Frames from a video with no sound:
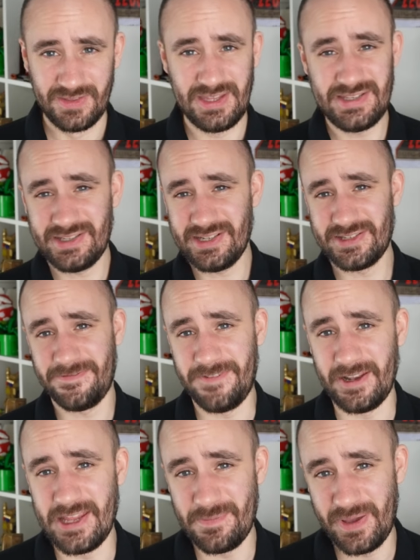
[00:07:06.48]
These are just
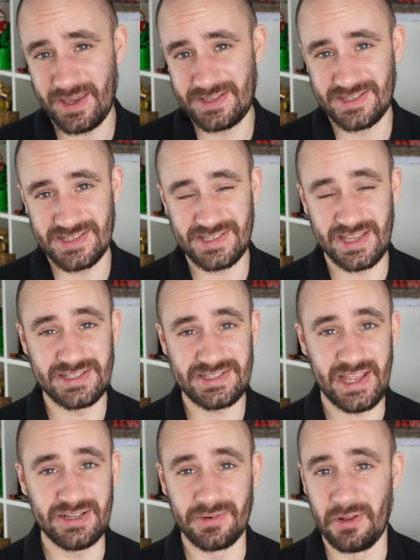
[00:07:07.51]
funny pictures in
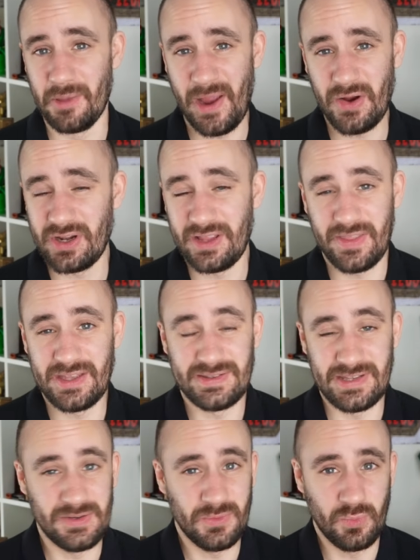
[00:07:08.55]
general. Apparently they
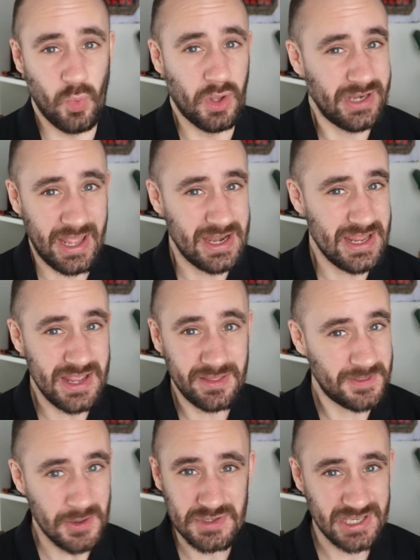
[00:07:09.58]
didn't want any
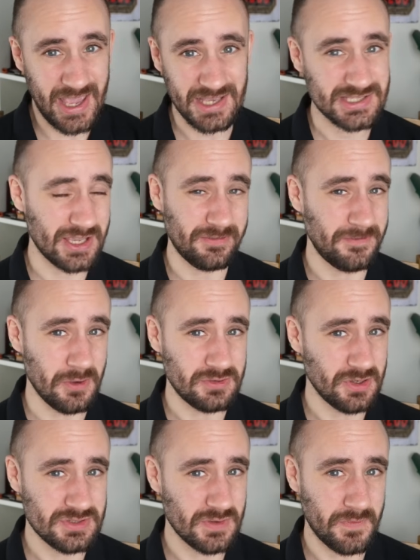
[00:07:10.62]
enthusiastic
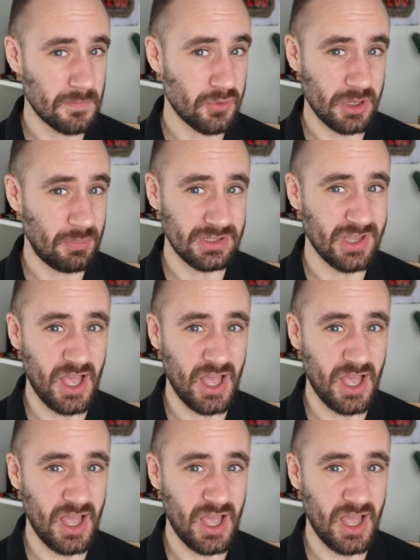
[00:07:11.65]
photos of a brick-built